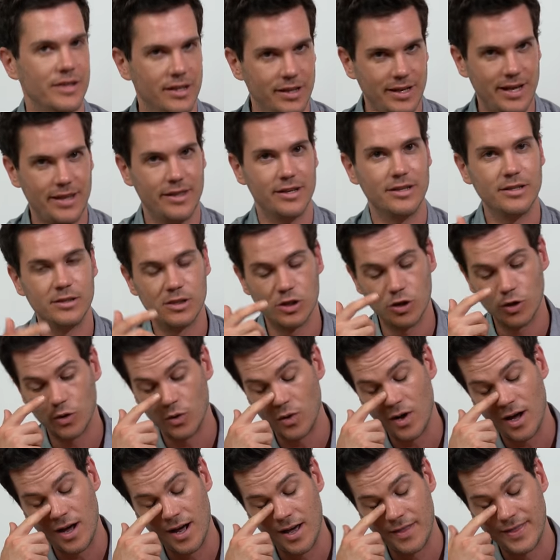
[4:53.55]
the leather.
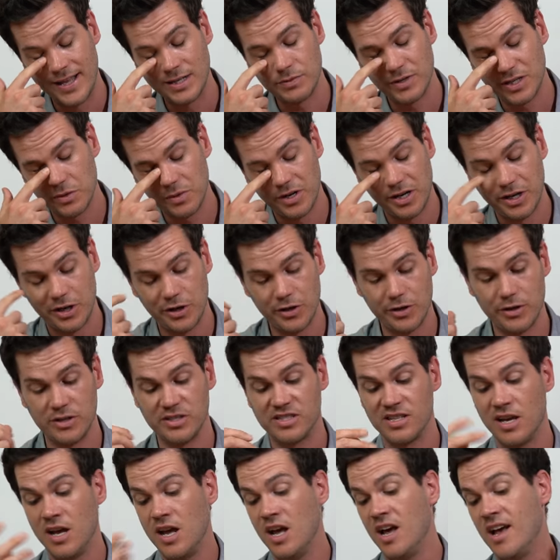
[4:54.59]
So uh, that's what you want to
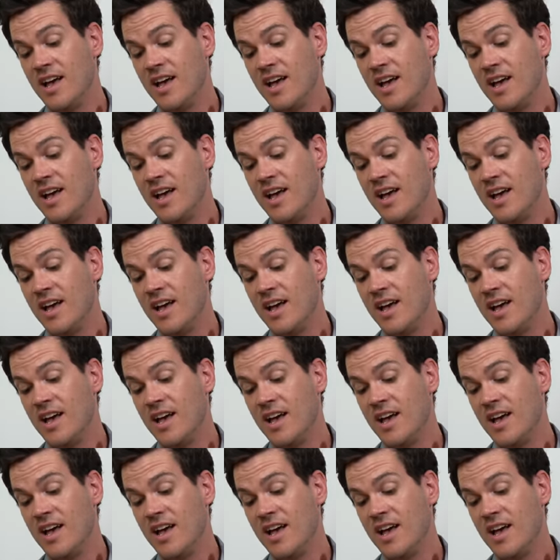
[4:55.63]
use.